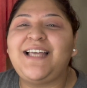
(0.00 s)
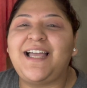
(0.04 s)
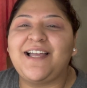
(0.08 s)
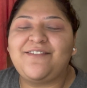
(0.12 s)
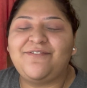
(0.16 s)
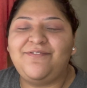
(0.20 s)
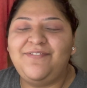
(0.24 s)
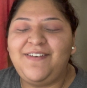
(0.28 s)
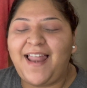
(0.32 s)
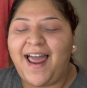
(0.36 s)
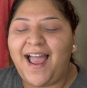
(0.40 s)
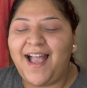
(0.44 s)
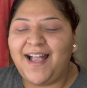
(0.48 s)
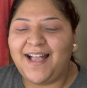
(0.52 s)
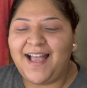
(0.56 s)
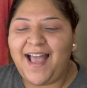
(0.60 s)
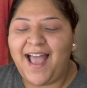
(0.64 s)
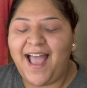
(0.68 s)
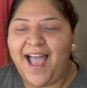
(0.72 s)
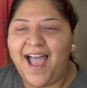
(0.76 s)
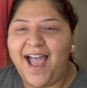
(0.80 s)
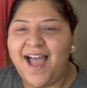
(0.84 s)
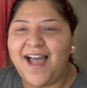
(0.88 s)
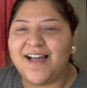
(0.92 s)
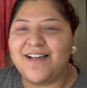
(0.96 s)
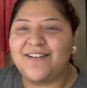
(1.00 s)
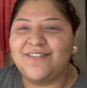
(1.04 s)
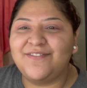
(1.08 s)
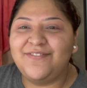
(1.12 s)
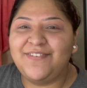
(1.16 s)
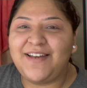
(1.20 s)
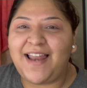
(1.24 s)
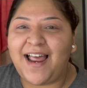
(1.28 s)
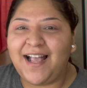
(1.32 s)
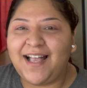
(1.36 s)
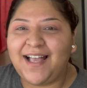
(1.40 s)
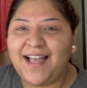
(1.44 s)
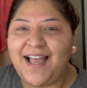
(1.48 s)
flaca,
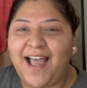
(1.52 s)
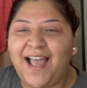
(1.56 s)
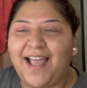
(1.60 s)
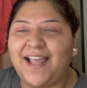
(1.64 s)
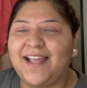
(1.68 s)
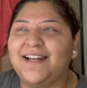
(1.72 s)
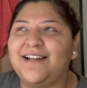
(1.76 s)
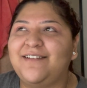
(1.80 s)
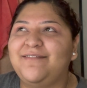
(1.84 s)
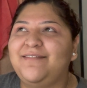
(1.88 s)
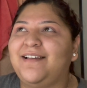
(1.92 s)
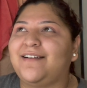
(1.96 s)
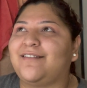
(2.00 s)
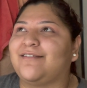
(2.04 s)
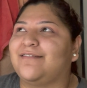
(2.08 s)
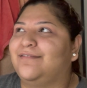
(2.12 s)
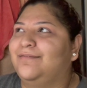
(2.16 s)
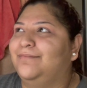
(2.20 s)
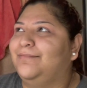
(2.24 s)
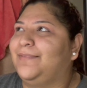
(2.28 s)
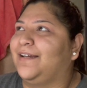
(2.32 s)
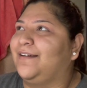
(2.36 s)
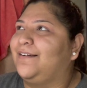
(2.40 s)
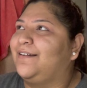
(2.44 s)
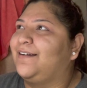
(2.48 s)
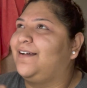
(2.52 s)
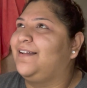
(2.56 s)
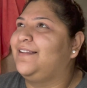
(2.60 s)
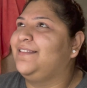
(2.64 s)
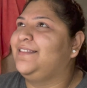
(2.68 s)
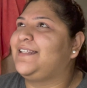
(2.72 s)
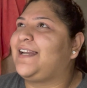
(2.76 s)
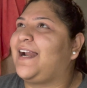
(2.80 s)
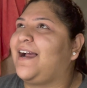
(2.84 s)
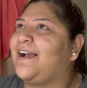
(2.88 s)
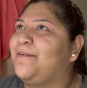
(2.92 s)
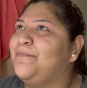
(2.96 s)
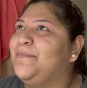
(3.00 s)
and I'm like, oh my god,
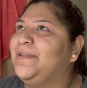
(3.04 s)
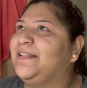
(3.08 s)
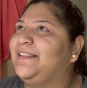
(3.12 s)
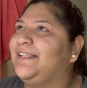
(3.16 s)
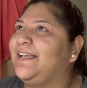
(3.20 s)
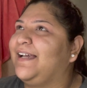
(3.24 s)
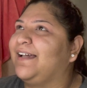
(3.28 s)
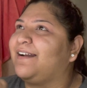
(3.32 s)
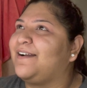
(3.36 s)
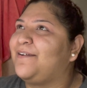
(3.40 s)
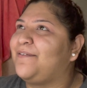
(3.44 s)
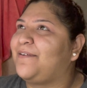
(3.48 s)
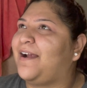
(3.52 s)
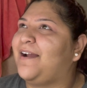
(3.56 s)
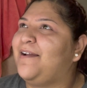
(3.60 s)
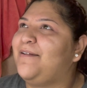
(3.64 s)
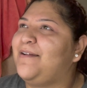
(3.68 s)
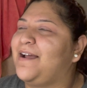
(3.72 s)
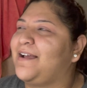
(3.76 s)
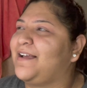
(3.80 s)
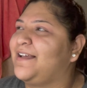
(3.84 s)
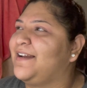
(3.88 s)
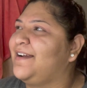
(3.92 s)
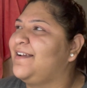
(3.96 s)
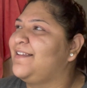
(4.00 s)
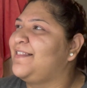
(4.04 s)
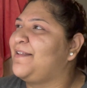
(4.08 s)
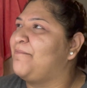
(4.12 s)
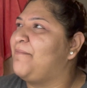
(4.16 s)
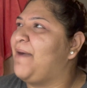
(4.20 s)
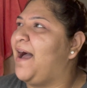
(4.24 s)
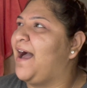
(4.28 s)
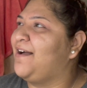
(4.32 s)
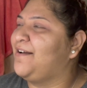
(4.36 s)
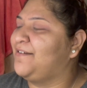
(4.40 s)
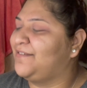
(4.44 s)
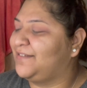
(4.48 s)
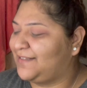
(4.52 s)
trágame tierra, right? I'm like getting the
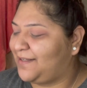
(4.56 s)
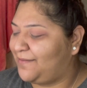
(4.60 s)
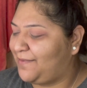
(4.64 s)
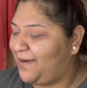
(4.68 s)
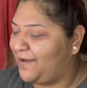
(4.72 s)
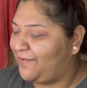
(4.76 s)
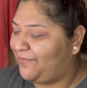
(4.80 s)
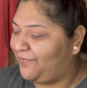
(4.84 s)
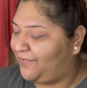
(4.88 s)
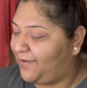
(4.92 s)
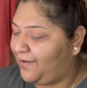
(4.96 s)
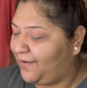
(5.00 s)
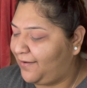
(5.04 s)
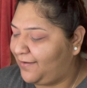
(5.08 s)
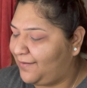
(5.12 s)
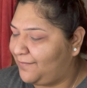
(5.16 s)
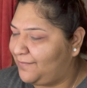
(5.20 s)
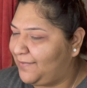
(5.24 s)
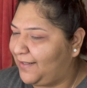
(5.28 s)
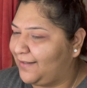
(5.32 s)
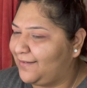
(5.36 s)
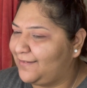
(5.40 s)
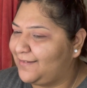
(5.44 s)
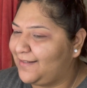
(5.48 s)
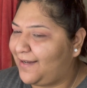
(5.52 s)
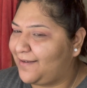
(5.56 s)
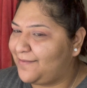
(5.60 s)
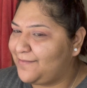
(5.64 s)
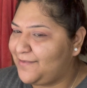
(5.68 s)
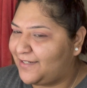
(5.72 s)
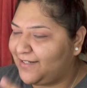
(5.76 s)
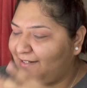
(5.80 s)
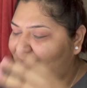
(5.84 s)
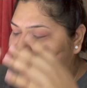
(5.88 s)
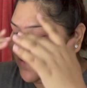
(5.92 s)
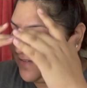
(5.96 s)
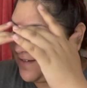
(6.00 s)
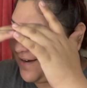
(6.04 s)
mangoes. I'm like, fuck. I'm like, damn,
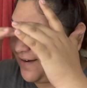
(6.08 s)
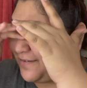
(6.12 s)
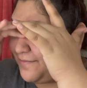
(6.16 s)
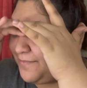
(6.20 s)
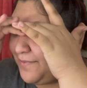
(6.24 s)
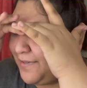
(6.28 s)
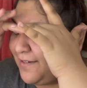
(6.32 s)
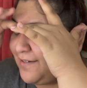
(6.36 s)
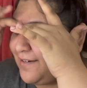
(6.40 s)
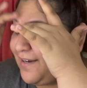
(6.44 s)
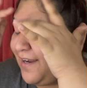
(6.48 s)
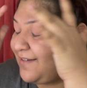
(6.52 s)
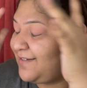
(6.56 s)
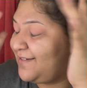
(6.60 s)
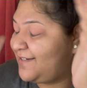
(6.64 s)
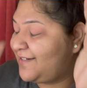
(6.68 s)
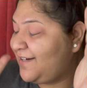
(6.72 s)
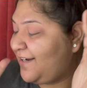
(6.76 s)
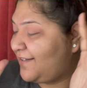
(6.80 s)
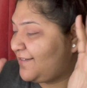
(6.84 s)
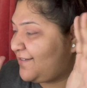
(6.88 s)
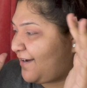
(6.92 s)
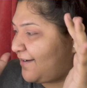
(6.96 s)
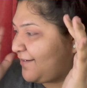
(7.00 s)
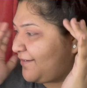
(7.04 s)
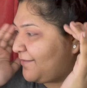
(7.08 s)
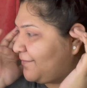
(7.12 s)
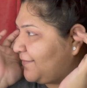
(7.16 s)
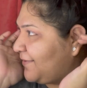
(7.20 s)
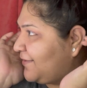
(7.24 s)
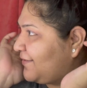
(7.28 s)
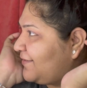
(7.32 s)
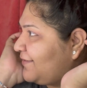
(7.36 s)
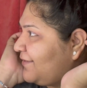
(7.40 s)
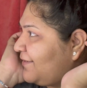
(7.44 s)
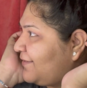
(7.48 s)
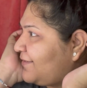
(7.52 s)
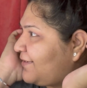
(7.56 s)
she's not talking to me, guys. She's not talking to
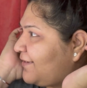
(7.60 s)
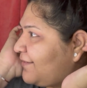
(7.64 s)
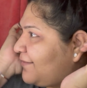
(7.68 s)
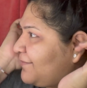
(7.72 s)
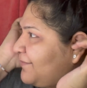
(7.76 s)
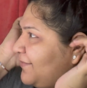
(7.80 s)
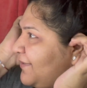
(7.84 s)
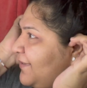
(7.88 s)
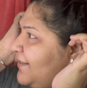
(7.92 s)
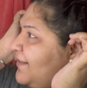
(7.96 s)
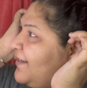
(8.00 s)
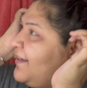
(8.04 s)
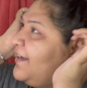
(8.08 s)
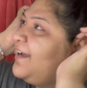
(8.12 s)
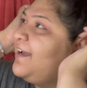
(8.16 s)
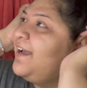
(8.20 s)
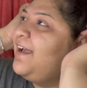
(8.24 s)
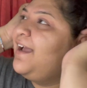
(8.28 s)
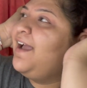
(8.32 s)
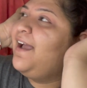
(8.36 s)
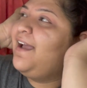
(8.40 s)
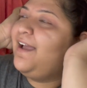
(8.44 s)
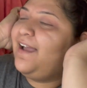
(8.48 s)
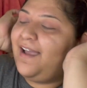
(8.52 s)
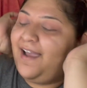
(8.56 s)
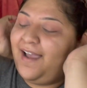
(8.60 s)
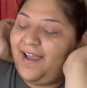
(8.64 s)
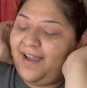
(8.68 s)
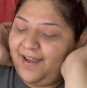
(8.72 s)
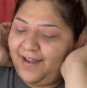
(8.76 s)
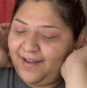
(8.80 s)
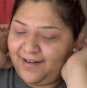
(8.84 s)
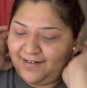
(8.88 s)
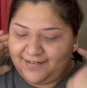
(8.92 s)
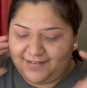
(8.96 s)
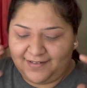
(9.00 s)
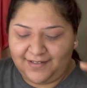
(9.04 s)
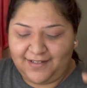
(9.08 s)
me.
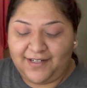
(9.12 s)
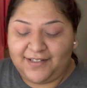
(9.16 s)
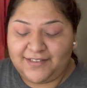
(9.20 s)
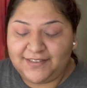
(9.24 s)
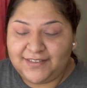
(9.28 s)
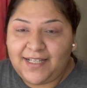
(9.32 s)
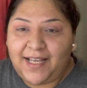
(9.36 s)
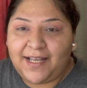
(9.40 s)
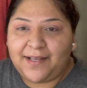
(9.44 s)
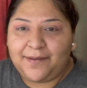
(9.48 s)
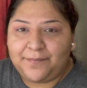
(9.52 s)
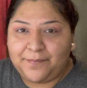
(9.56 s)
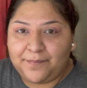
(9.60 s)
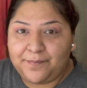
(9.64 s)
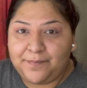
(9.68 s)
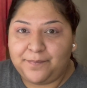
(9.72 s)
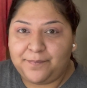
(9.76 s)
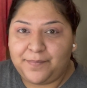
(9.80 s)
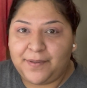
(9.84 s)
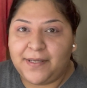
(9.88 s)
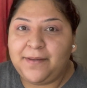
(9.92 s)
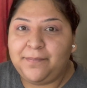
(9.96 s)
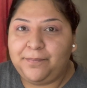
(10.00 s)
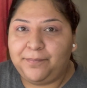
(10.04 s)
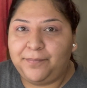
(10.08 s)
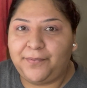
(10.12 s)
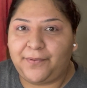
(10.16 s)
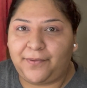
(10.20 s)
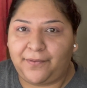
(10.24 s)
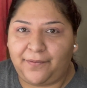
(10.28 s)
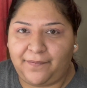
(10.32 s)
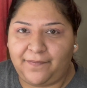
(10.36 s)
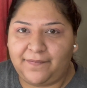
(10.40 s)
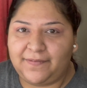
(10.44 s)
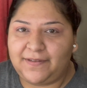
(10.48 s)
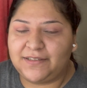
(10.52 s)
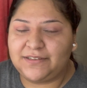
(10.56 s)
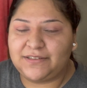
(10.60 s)
And there's like
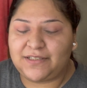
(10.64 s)
people, there's